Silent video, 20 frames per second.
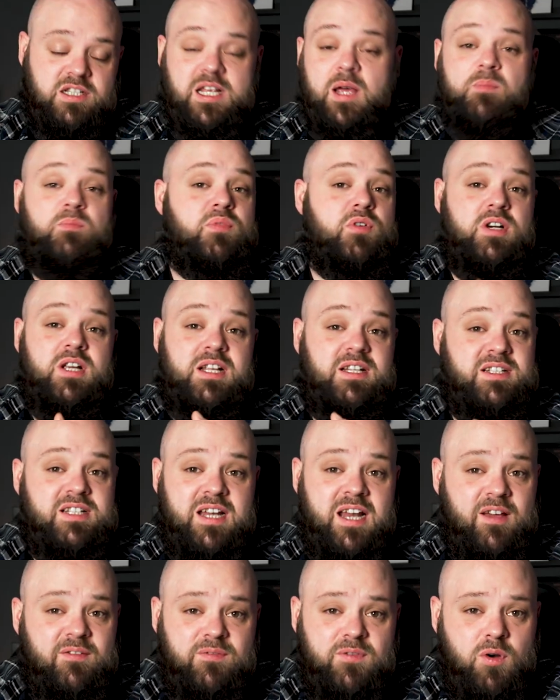Temporary
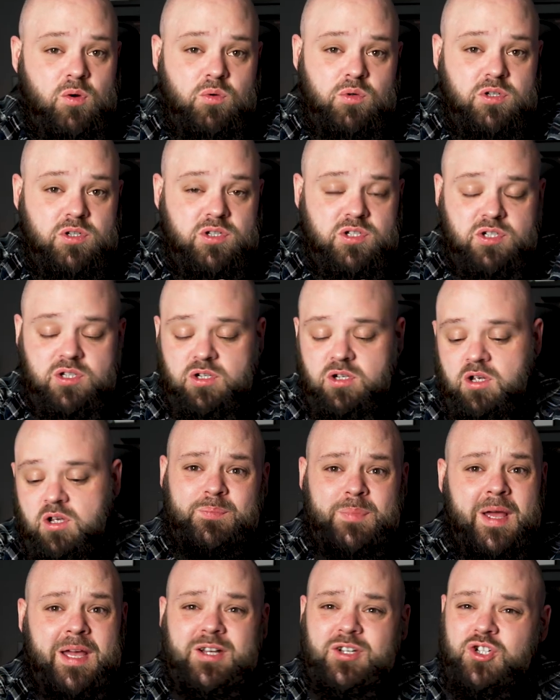internet folders,
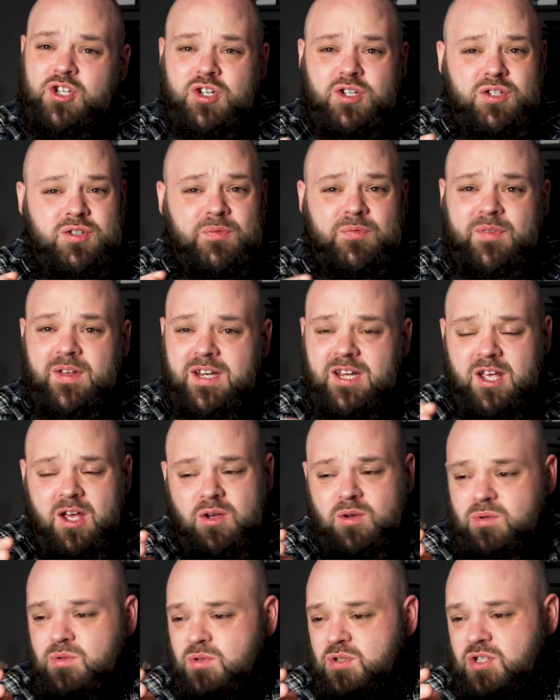pictures,
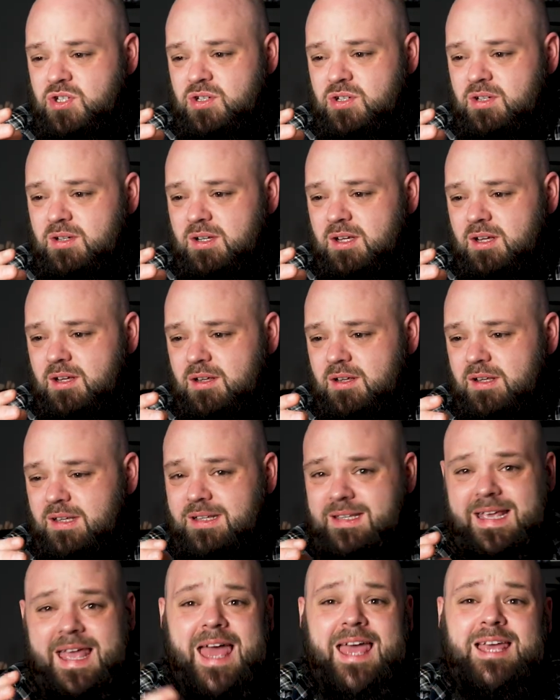videos,
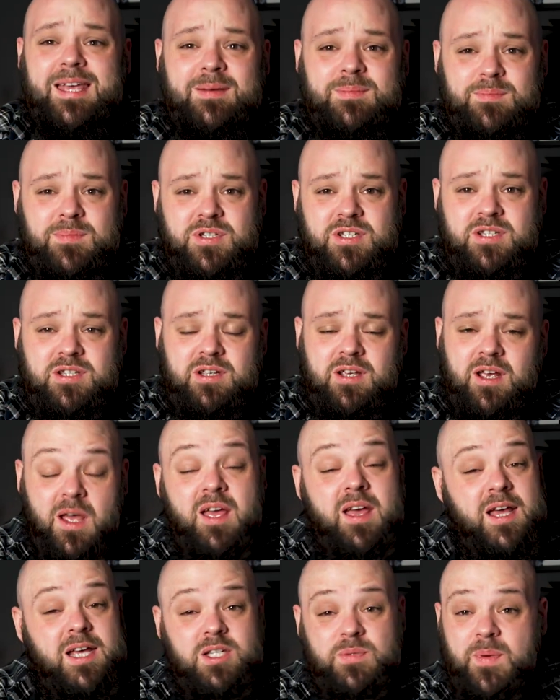games,
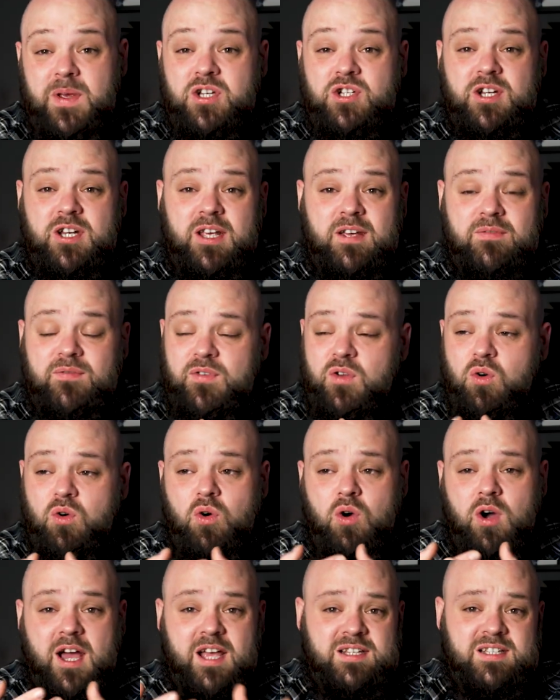especially if
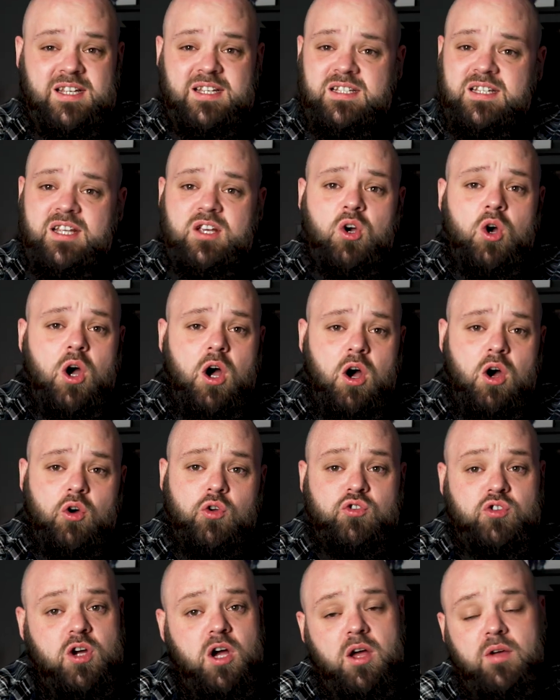your SSD or
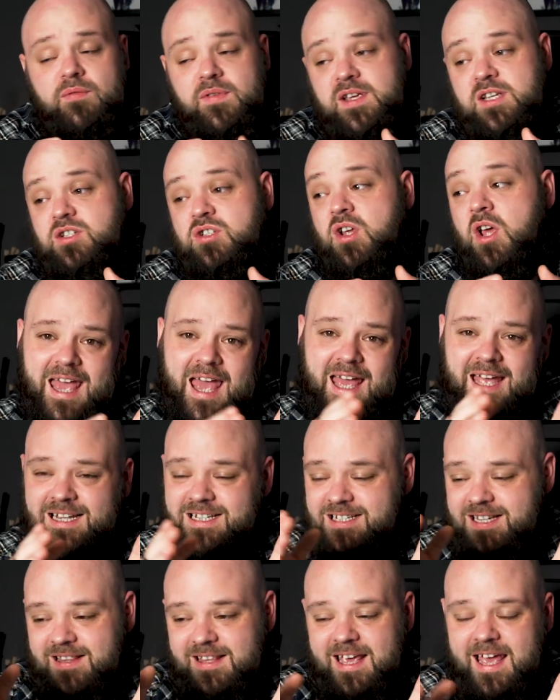hard drive is getting
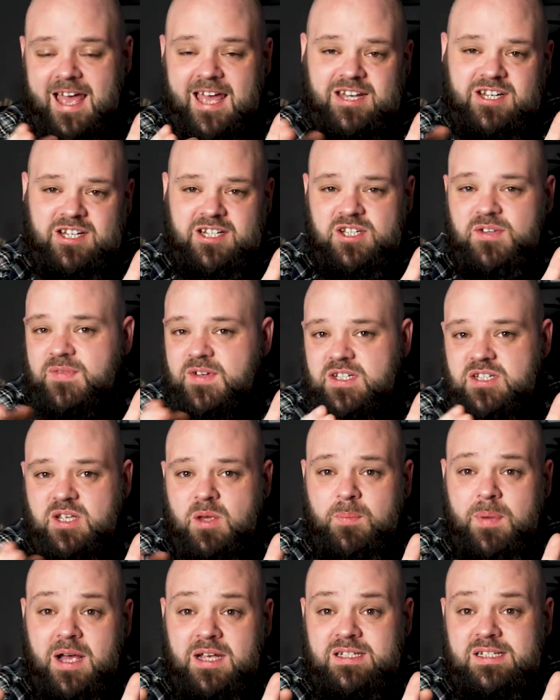to the edges of its
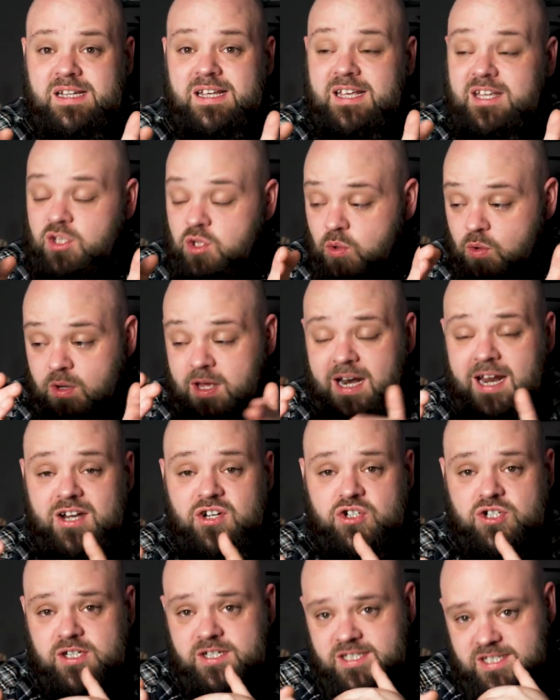capacity, you can
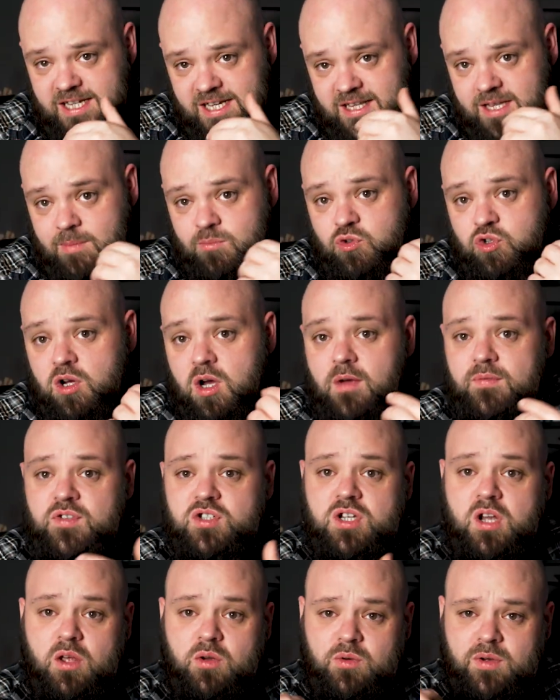actually see them drives
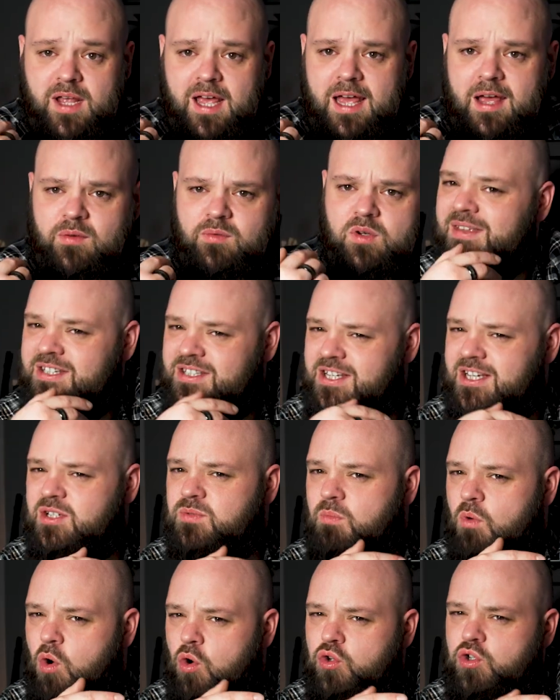slow down. This
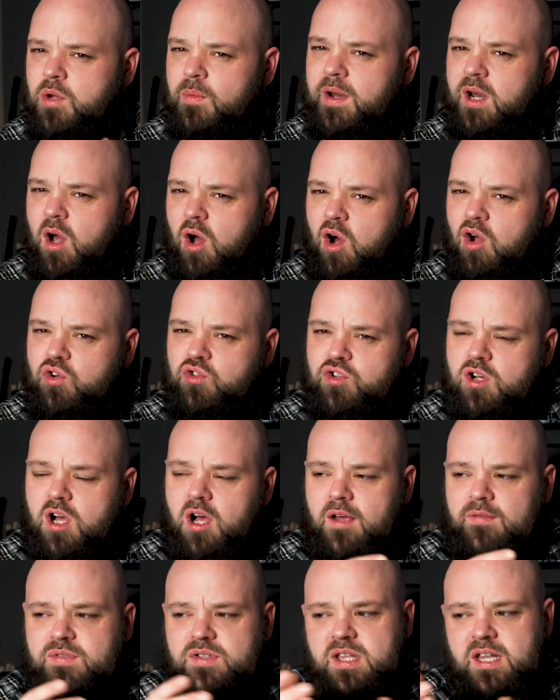is more so in hard
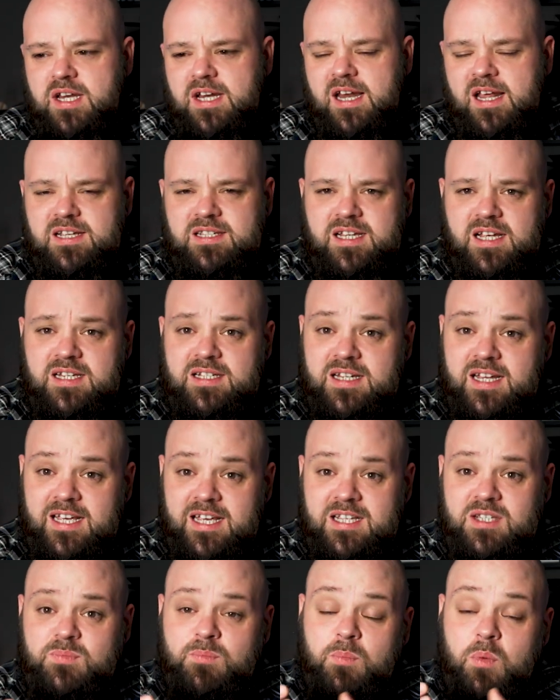drives than in
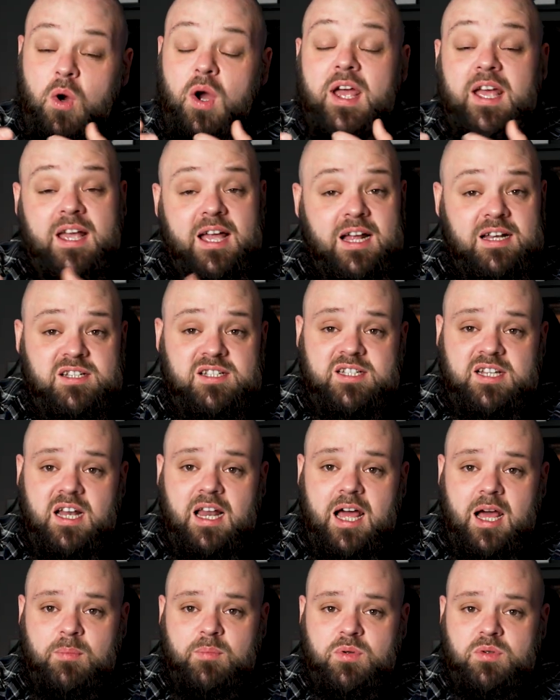SSDs, but it can still
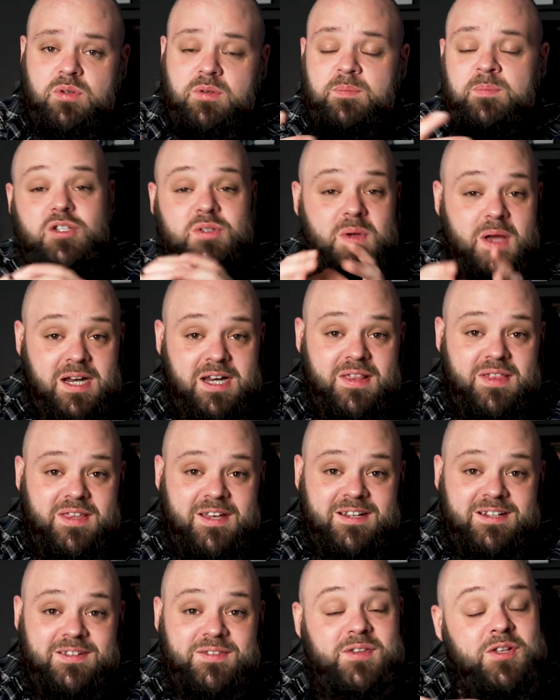happen. So
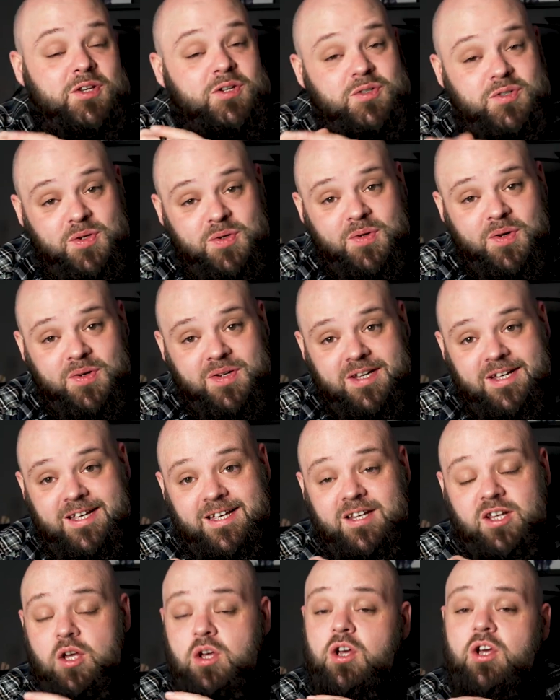anything that you do not
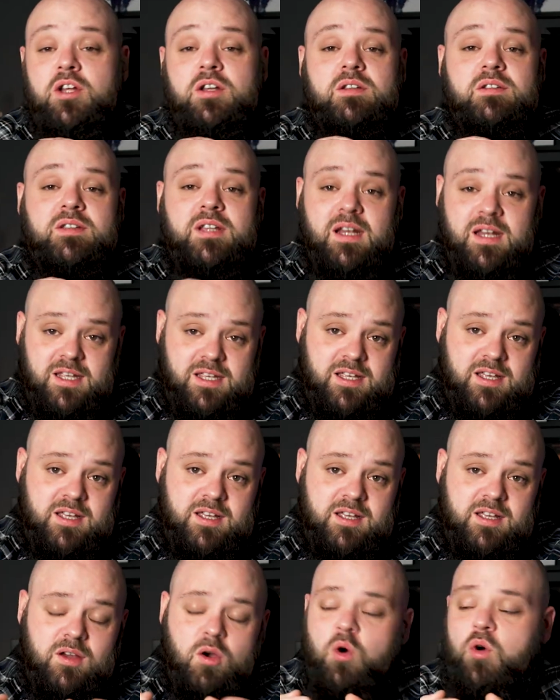need, delete
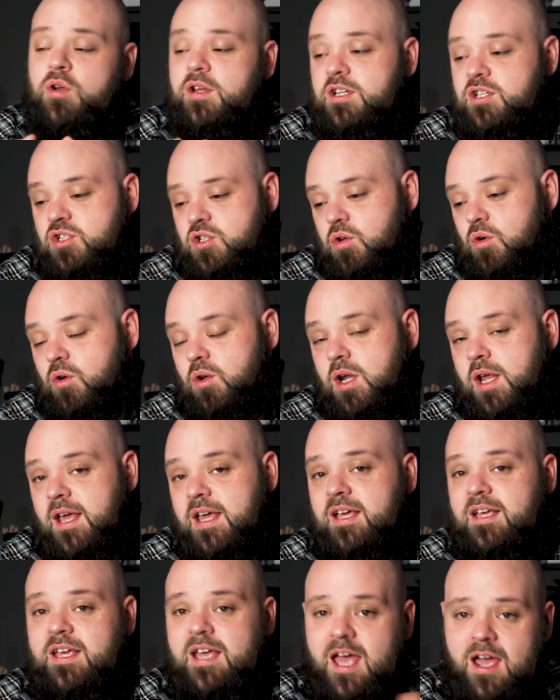it, uninstall
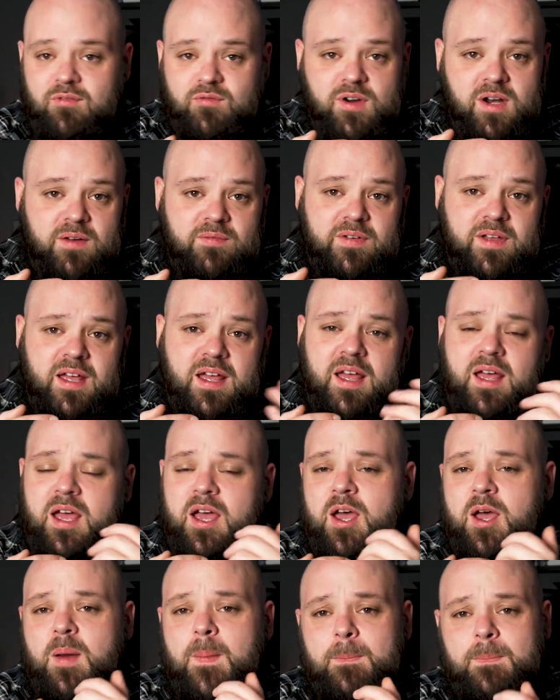it, get rid of it,
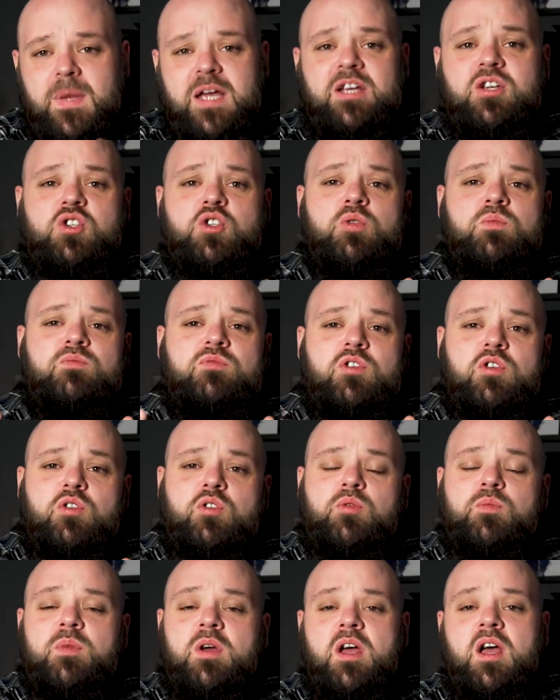make some
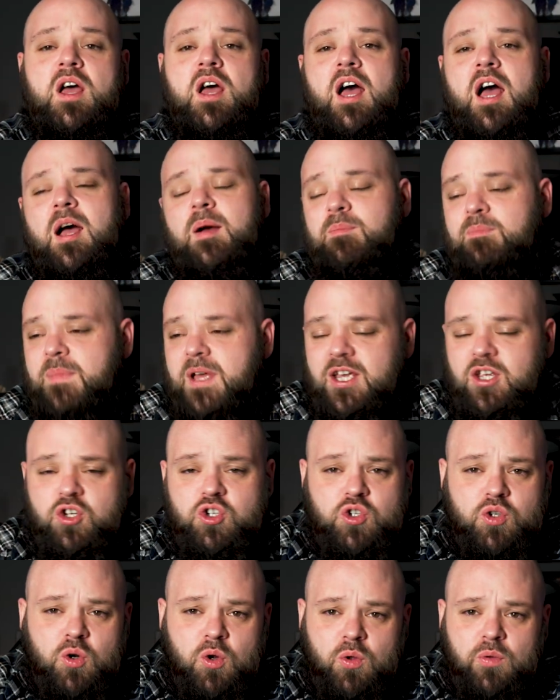room, and make
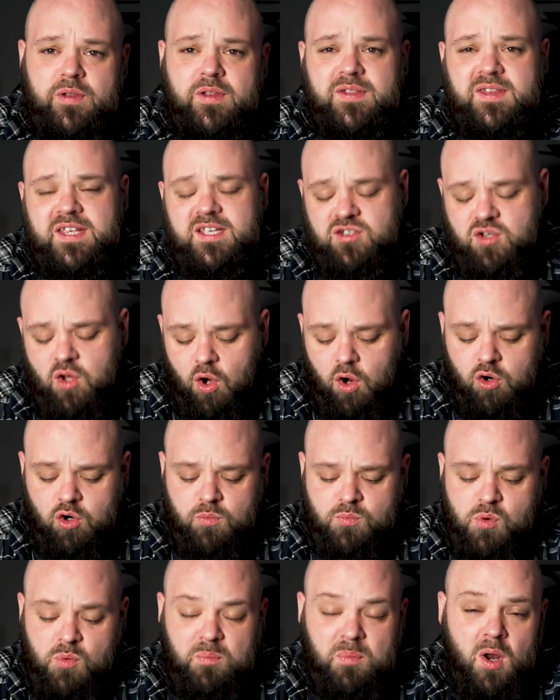sure that these
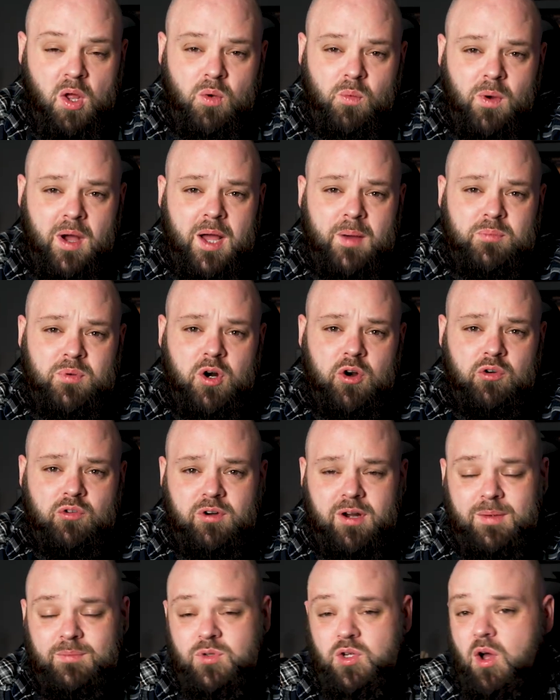horrible bloatware
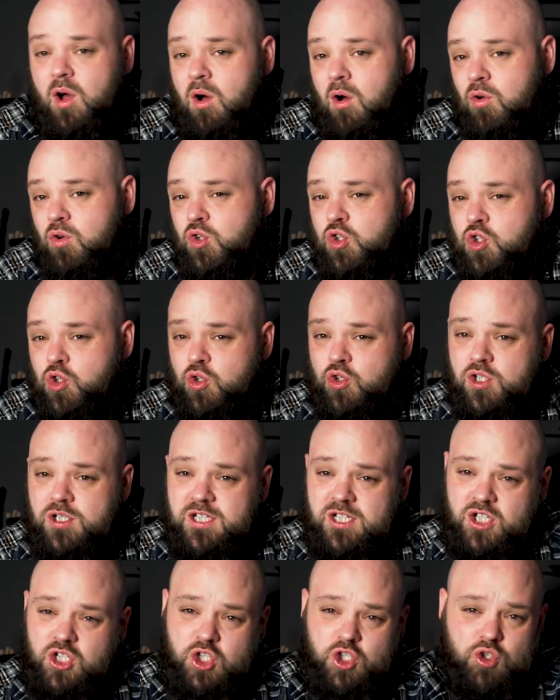programs aren't just
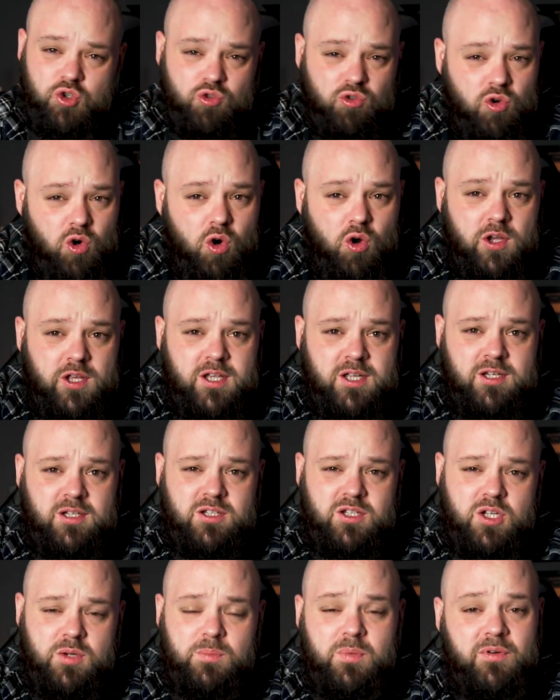destroying
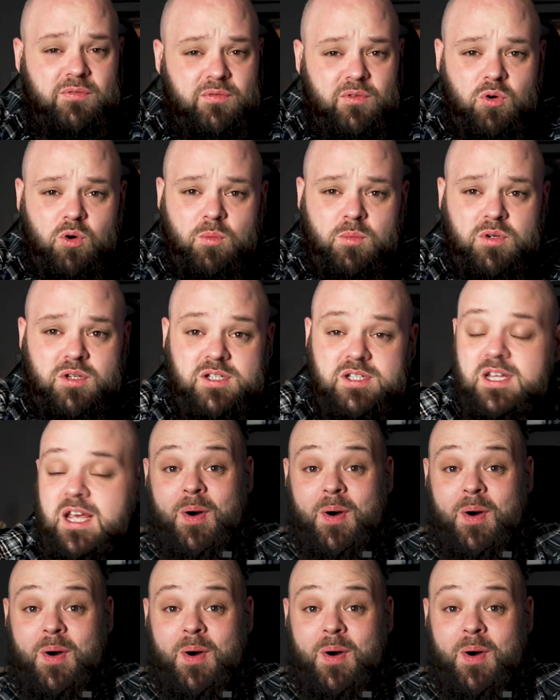your performance.